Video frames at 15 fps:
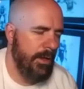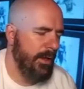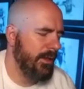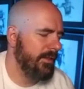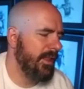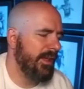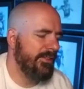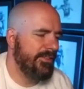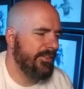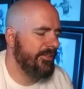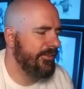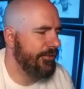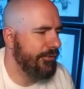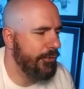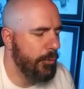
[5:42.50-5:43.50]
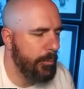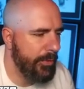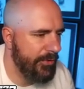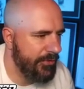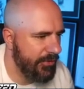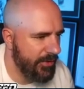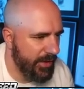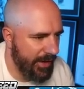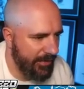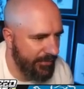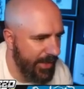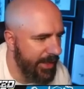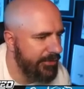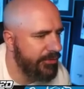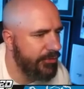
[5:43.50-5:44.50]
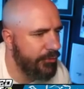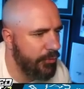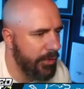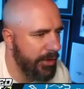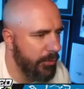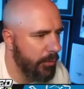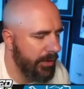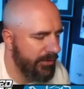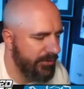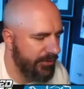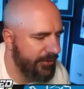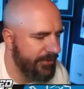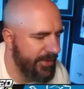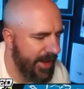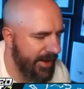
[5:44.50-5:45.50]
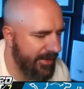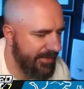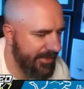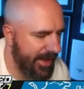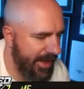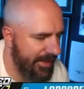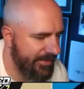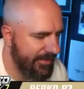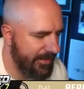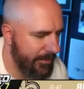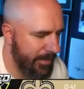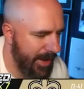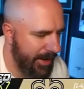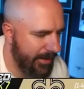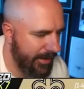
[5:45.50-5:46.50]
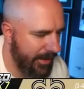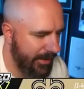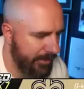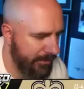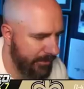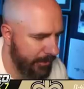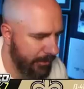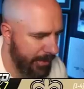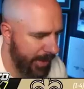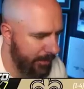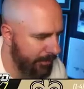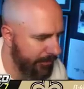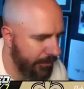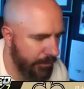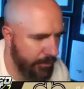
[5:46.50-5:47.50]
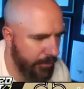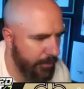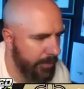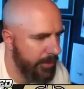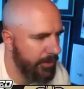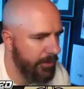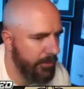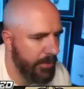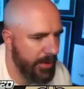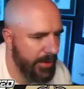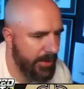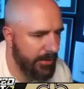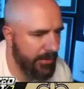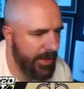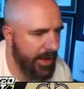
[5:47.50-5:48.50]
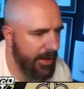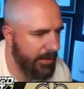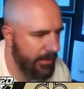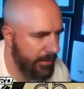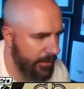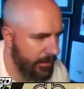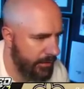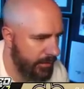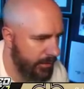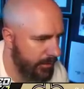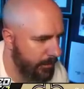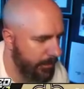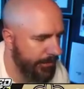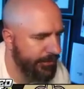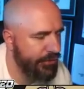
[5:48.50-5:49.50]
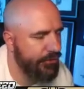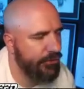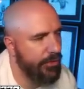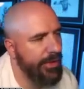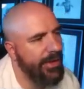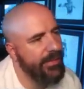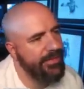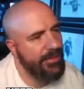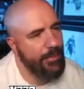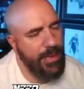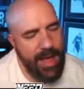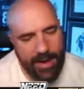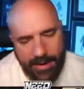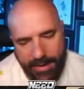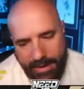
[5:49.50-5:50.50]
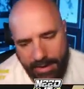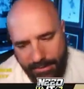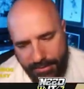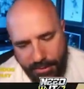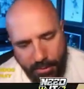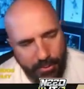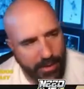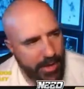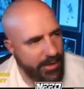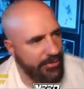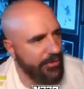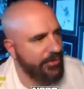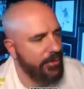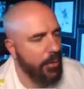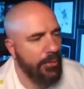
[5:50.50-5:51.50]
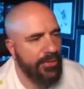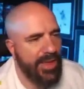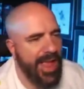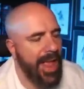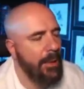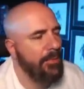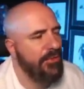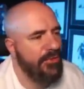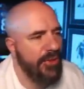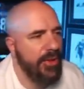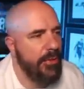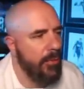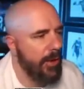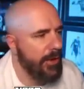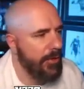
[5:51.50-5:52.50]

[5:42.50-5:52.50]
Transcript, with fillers: Like, just stupid. Like, if that streak would have just stayed his ass in the back of the end zone, that zone would have been nowhere near that but the streak hits the back of the end zone and just goes ape running